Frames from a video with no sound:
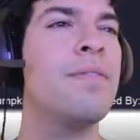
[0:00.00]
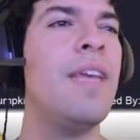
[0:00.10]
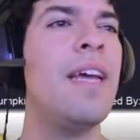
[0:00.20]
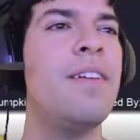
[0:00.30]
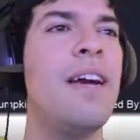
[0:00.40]

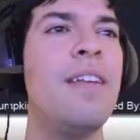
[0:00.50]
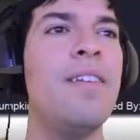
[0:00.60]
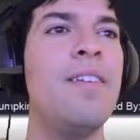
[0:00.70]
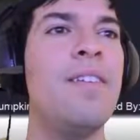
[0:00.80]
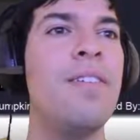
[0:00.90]
dude, how do
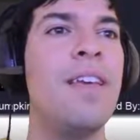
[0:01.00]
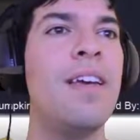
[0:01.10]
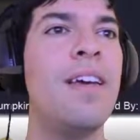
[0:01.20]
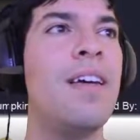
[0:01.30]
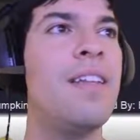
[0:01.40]
you know
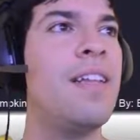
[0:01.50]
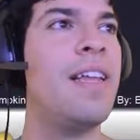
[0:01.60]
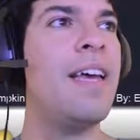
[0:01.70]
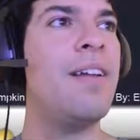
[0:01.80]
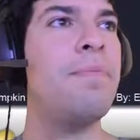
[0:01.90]
the
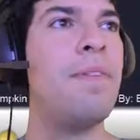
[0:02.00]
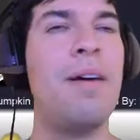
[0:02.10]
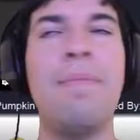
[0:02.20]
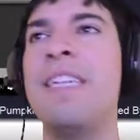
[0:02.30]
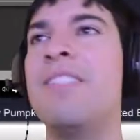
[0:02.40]
delay on
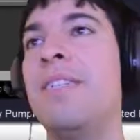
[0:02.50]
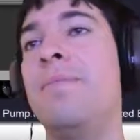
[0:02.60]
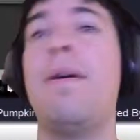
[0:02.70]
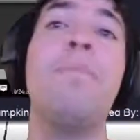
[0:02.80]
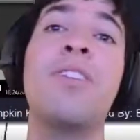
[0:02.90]
my
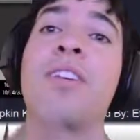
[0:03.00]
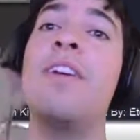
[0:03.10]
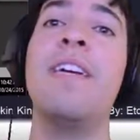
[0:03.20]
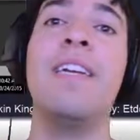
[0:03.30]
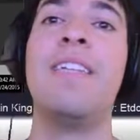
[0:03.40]
stream? I'm just
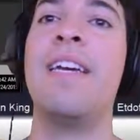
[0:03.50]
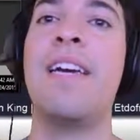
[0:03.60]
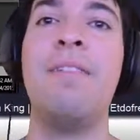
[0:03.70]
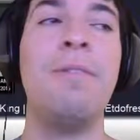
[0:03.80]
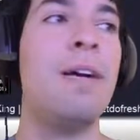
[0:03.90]
curious. Like,
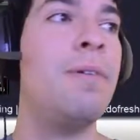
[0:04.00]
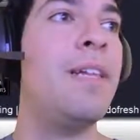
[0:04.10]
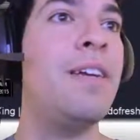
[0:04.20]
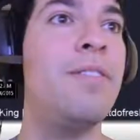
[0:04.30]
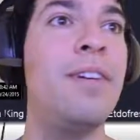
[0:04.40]
I
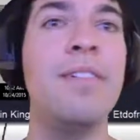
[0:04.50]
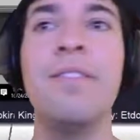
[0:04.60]
really don't know.